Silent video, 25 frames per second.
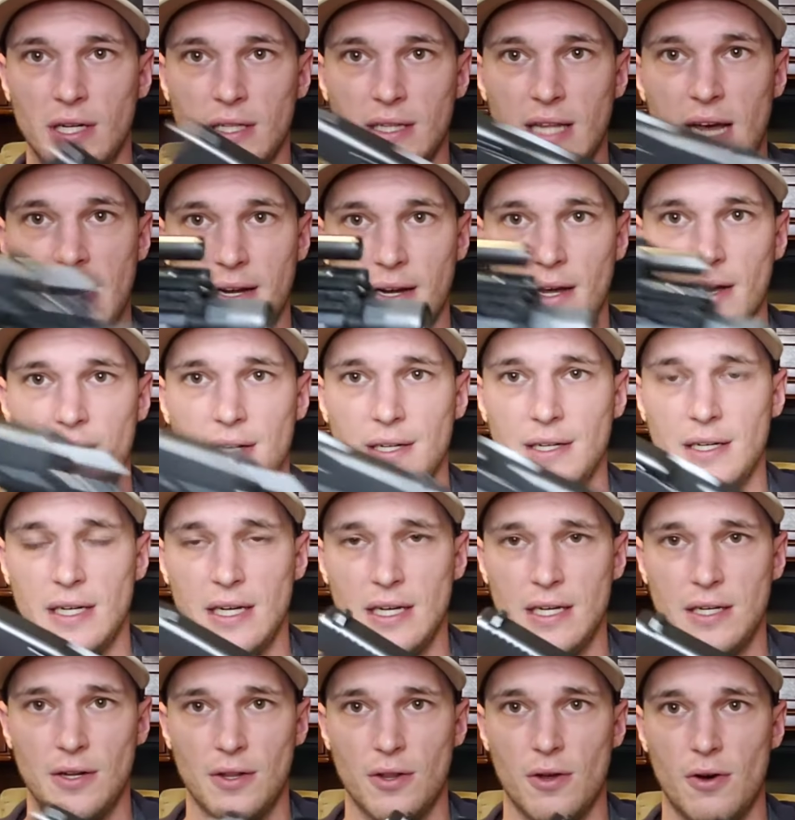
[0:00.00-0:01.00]
that gun
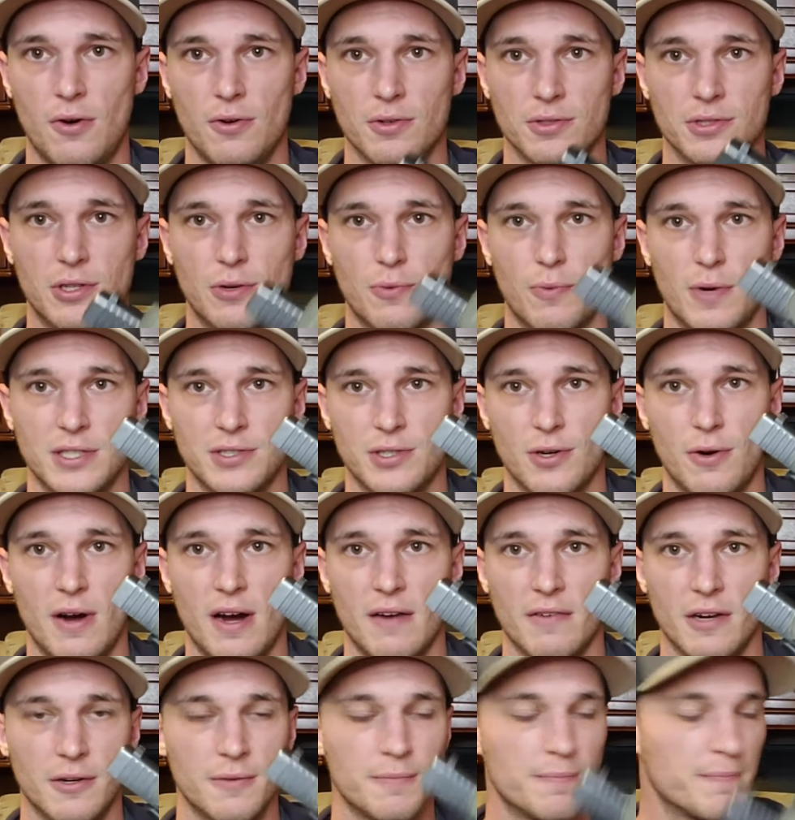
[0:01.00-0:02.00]
into the holster
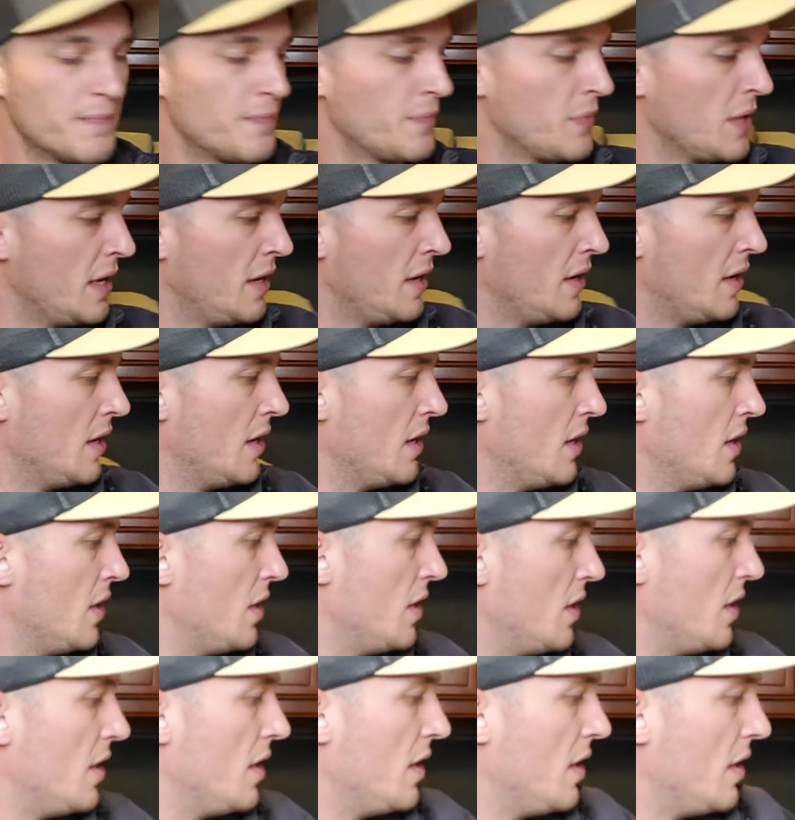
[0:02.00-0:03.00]
whatsoever.
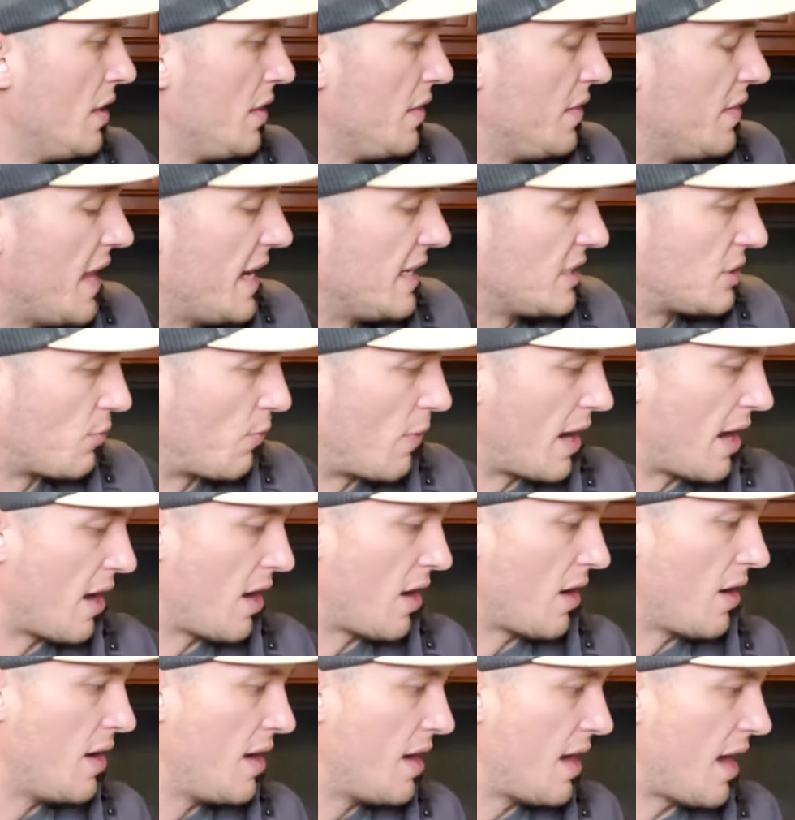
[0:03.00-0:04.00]
That's
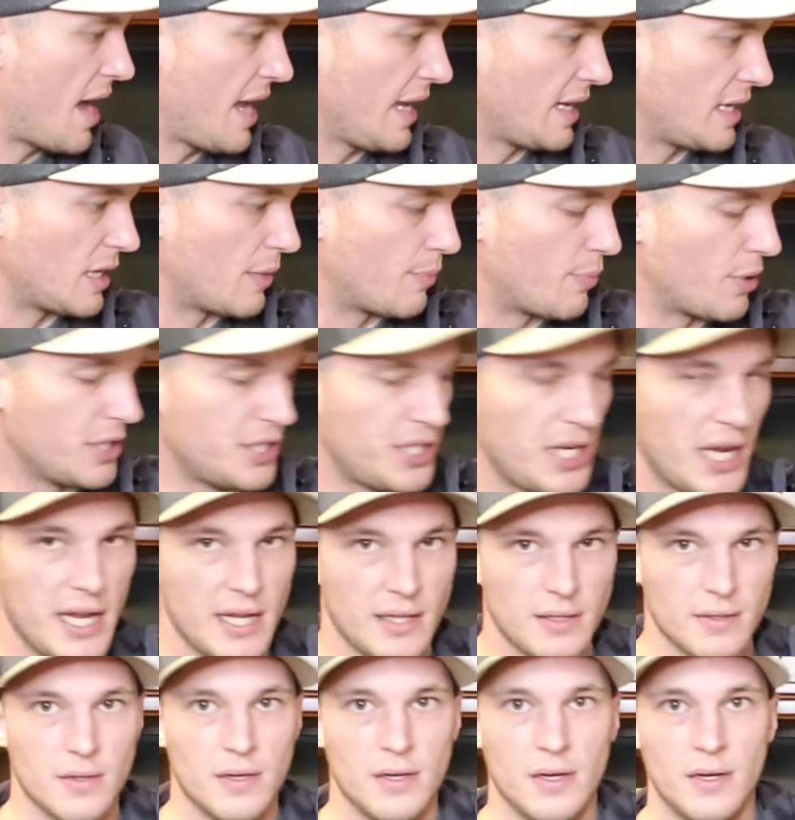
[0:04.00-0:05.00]
where I can appreciate